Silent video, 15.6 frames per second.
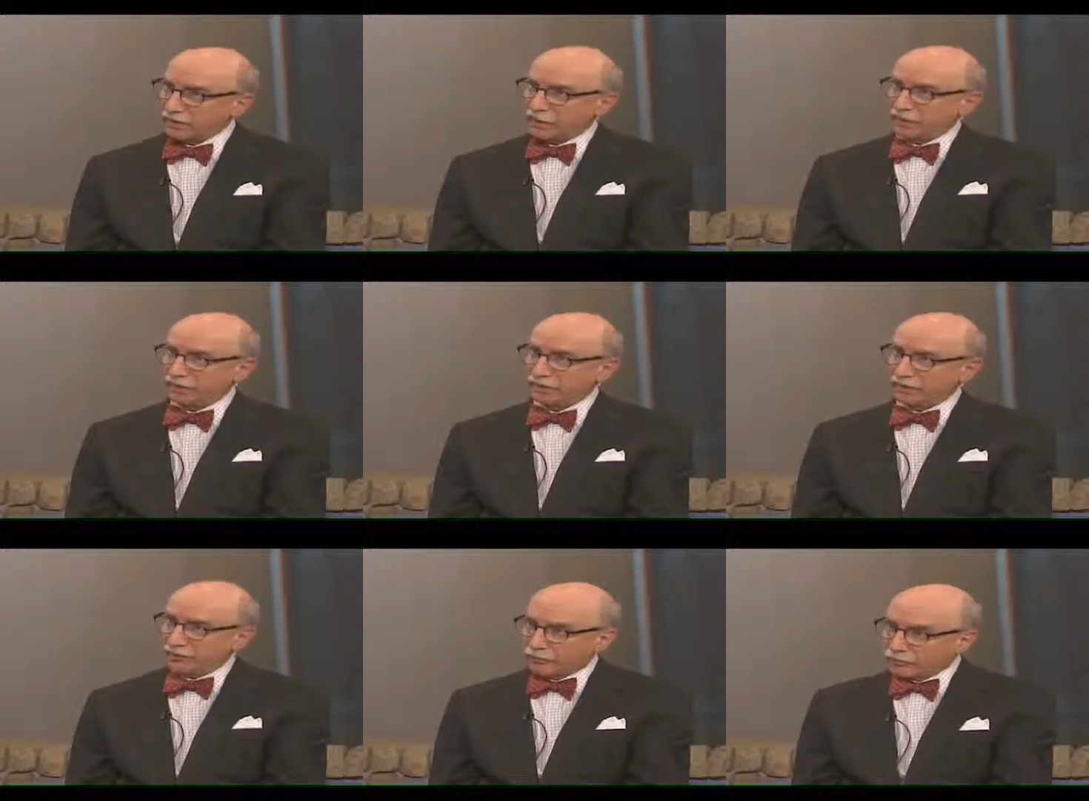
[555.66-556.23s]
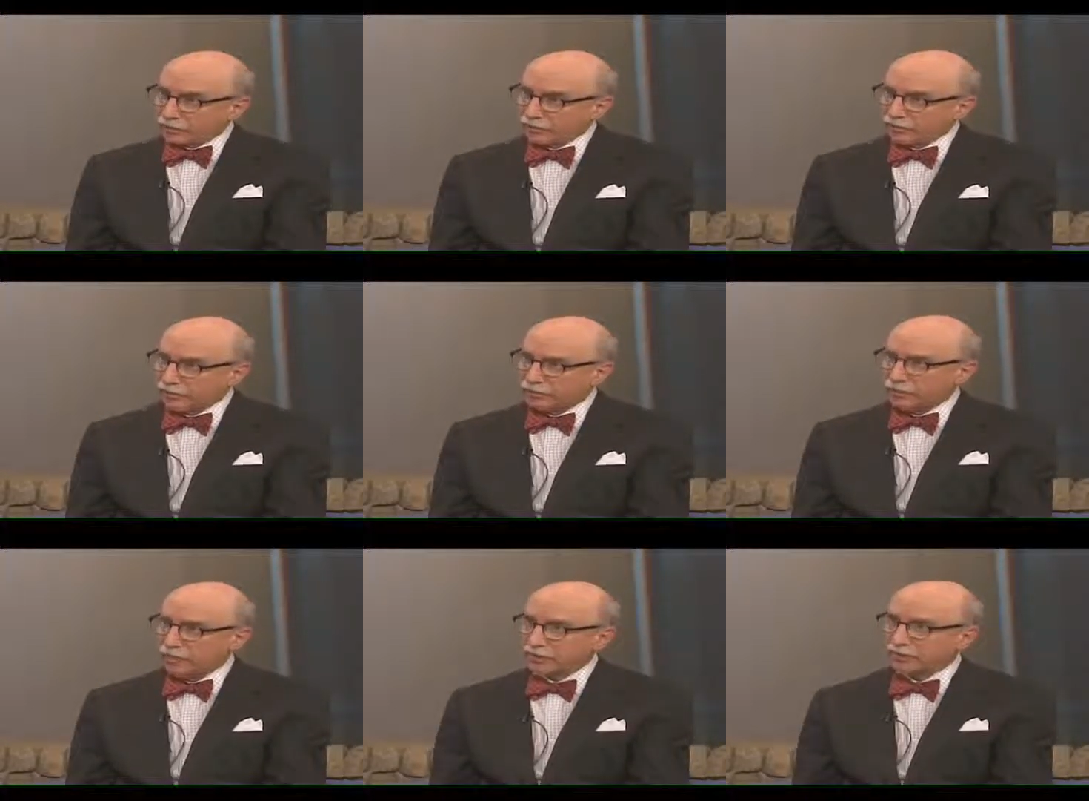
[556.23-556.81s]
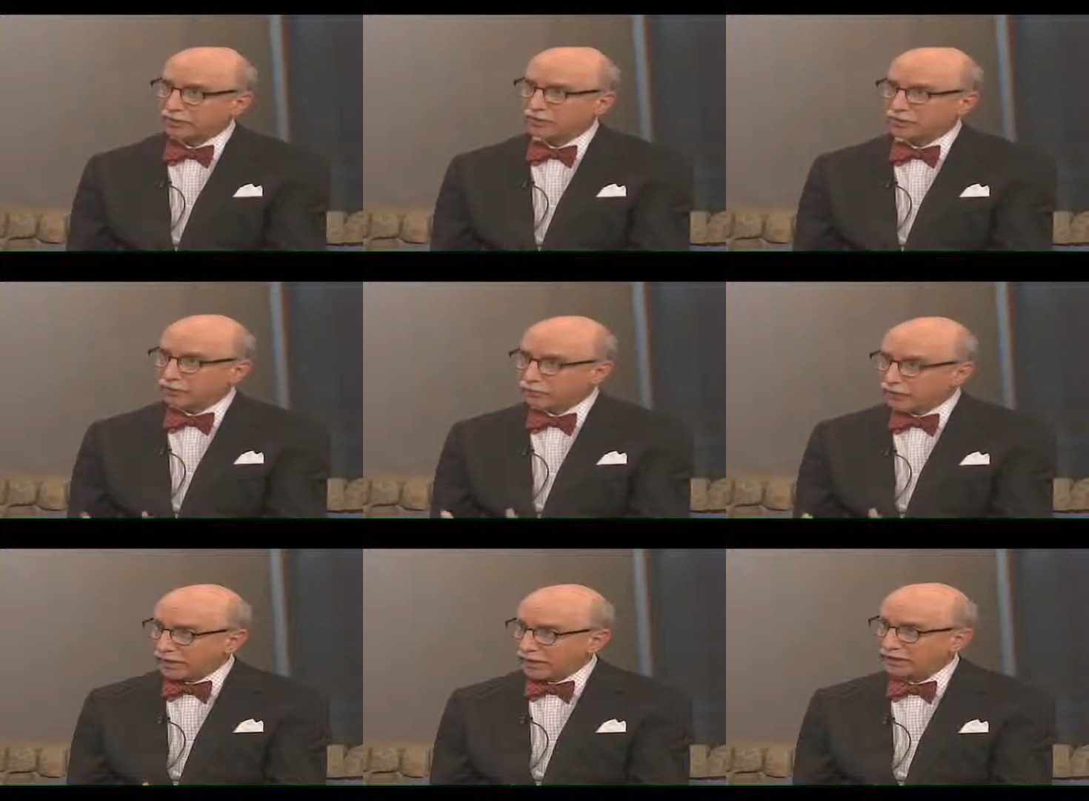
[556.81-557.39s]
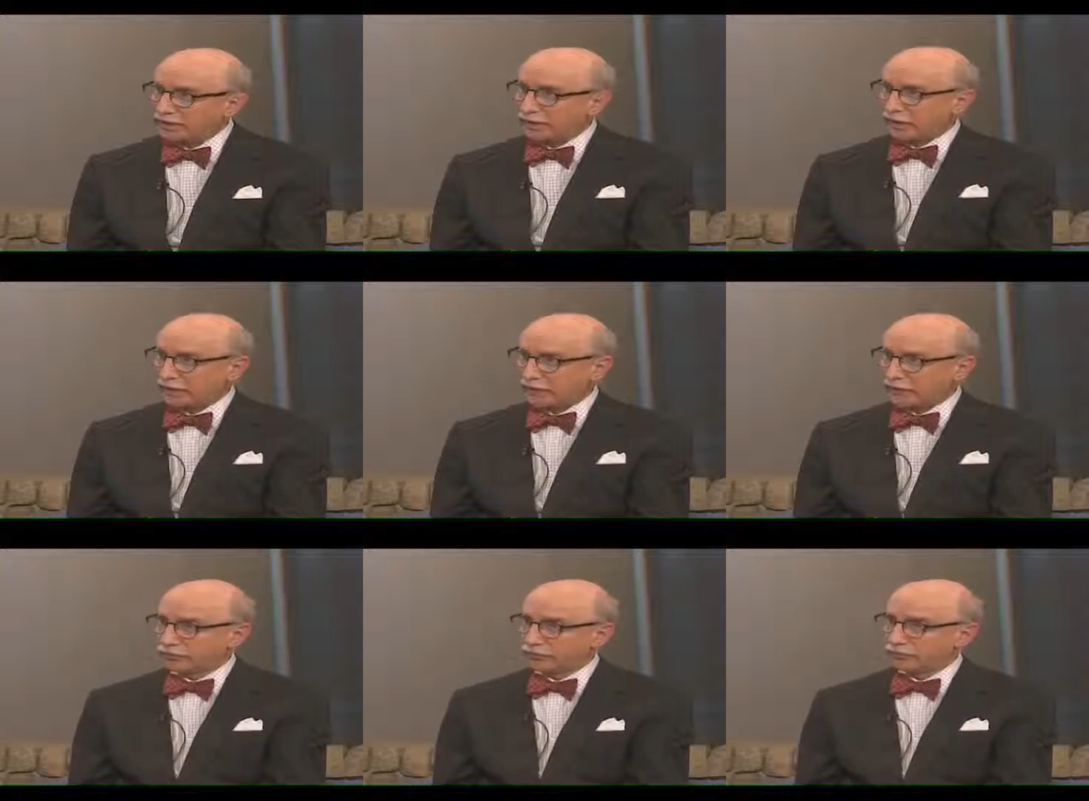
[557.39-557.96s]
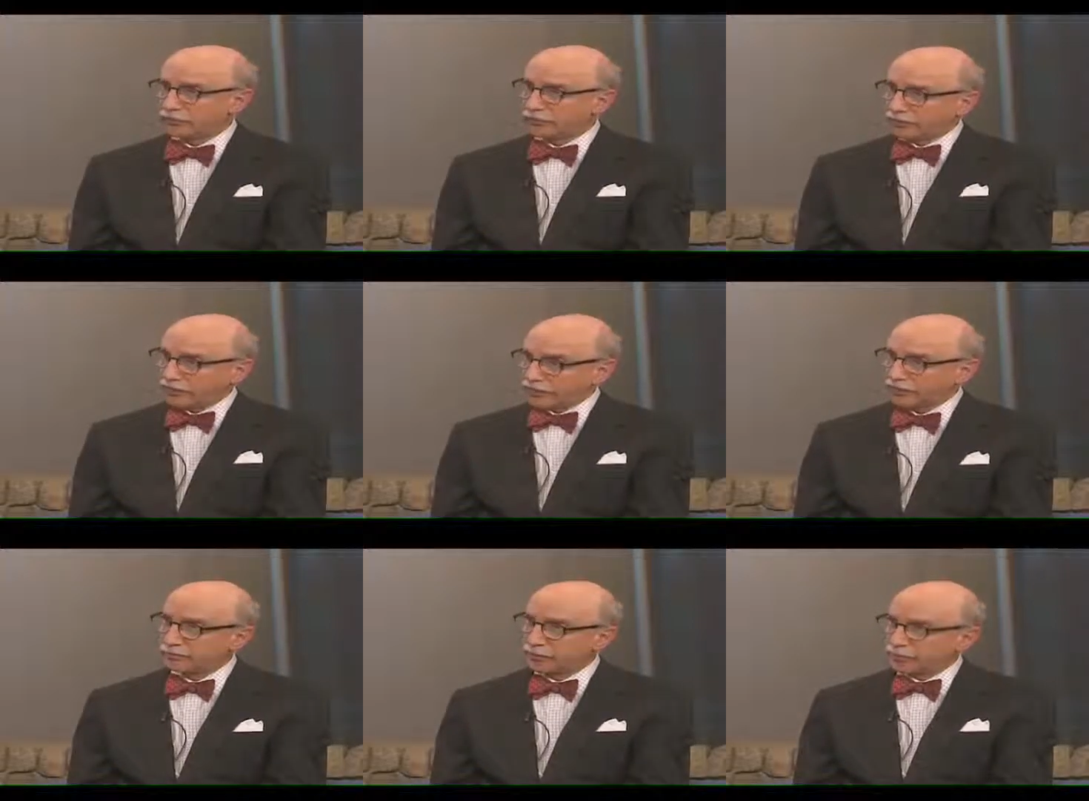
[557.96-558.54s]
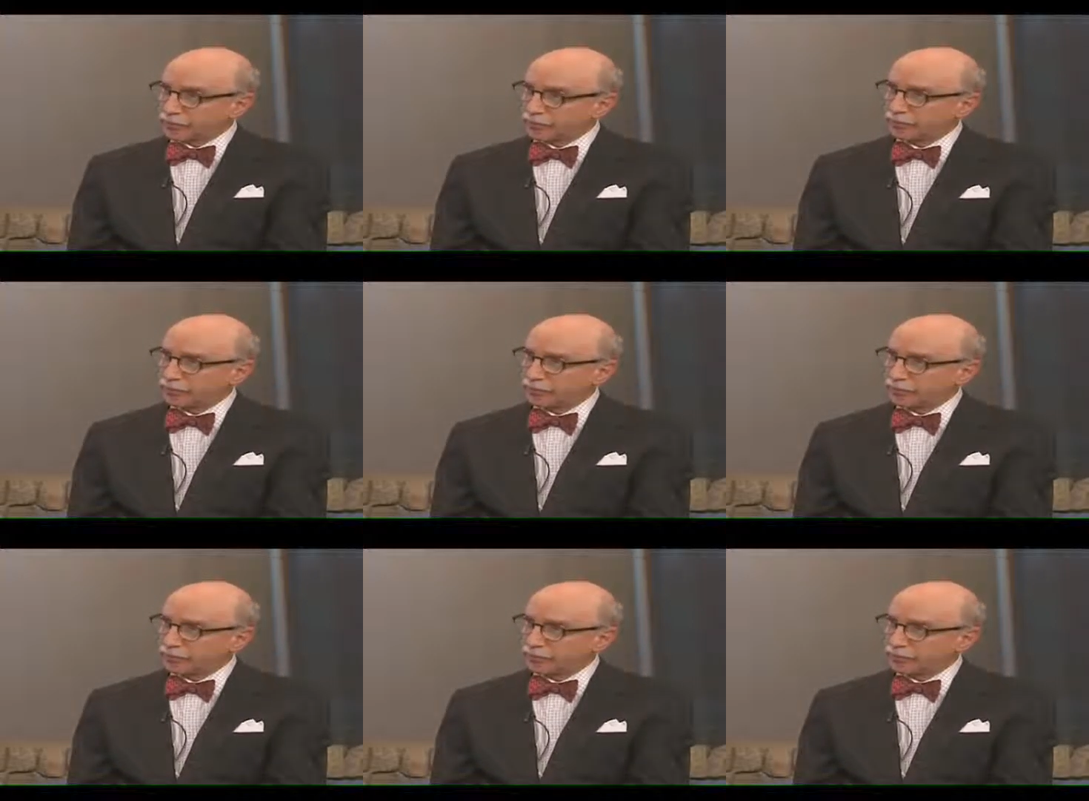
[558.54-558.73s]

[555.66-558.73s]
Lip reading: And they're really sent to us to then make a diagnosis of that spot on the